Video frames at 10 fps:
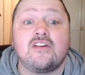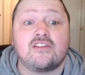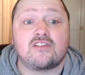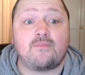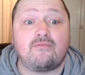
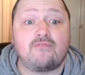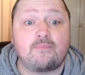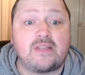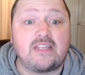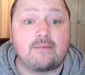to put rugby
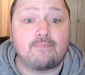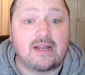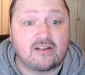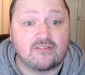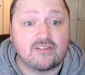league back
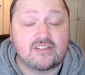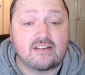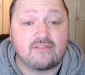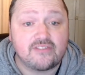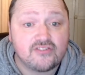on the
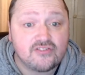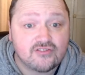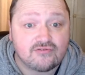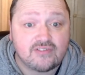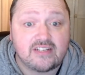television
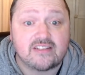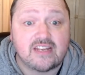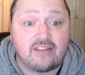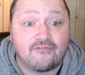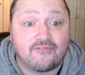screens
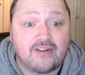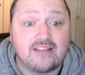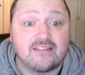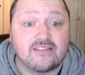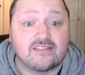in France.